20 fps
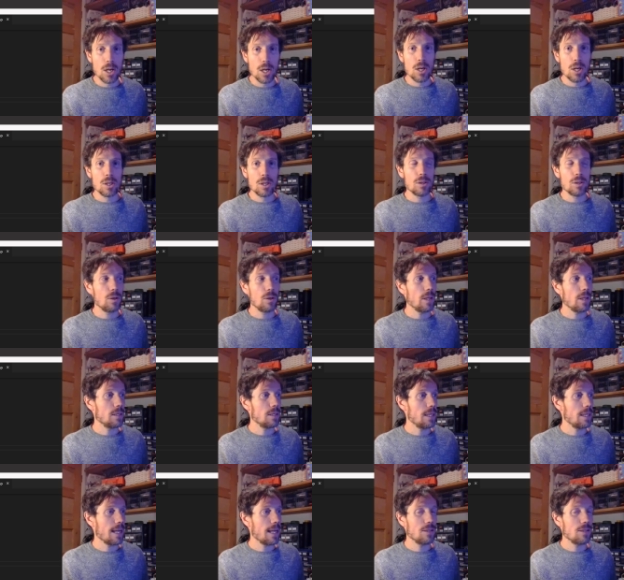so that's
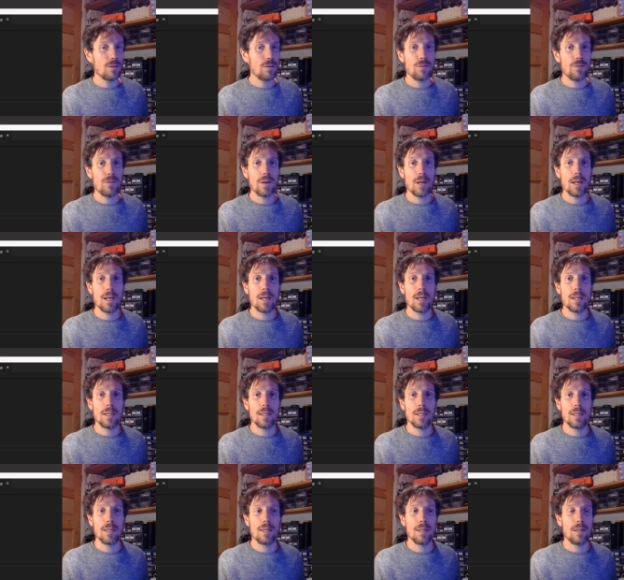the end of uh,
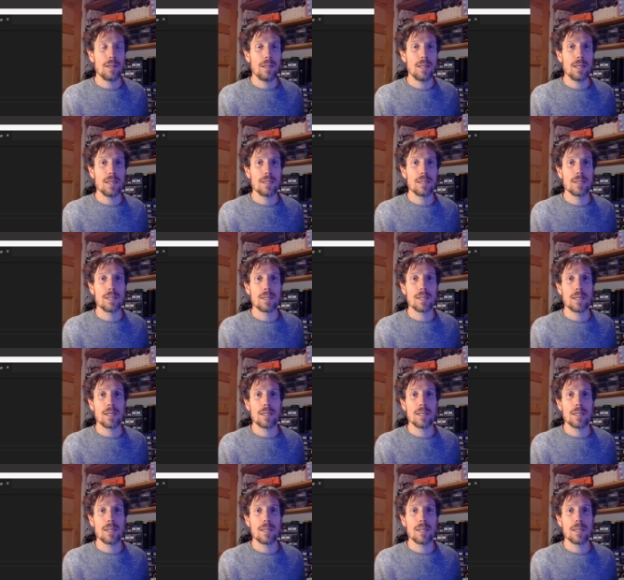this